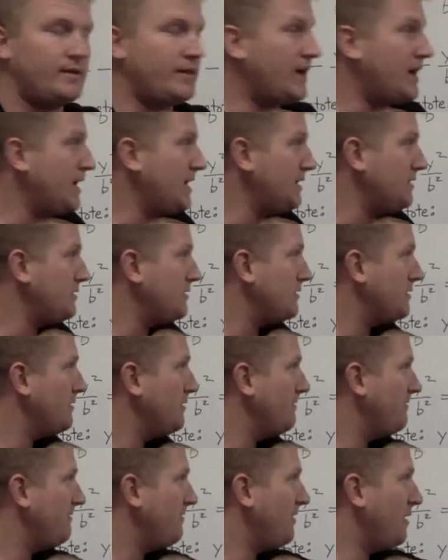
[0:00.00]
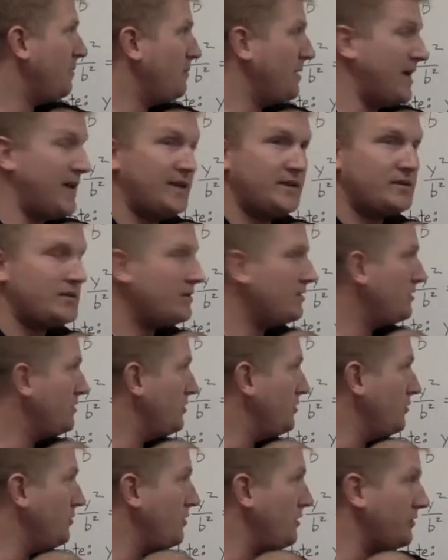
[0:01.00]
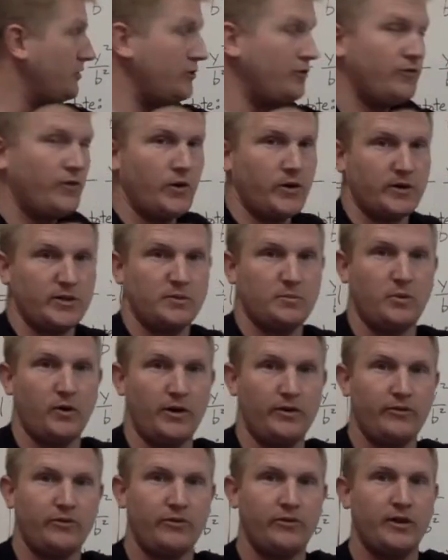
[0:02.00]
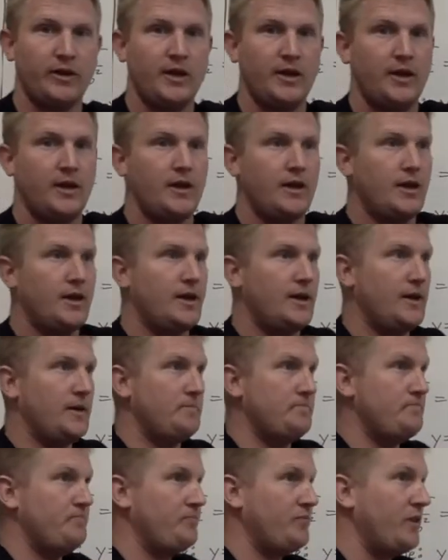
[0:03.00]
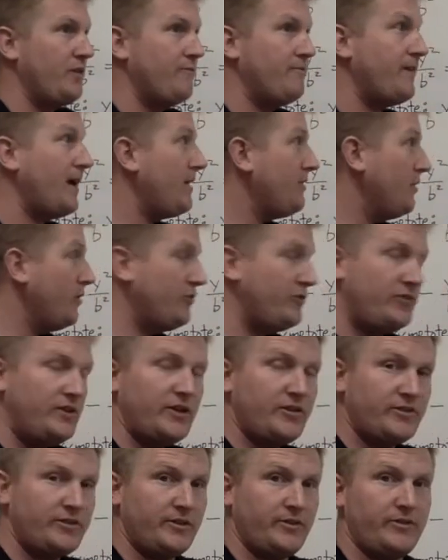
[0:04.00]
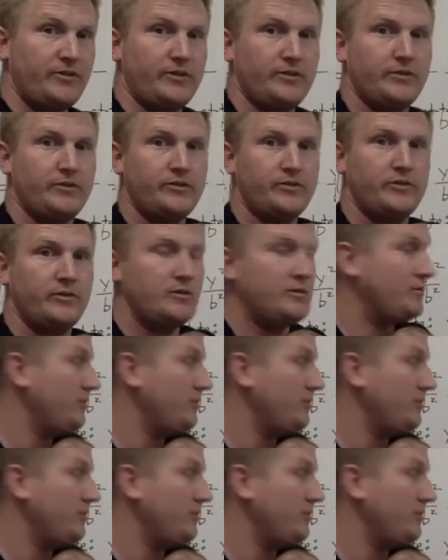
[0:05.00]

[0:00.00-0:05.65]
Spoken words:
lines from it to the two focus points, find those distances,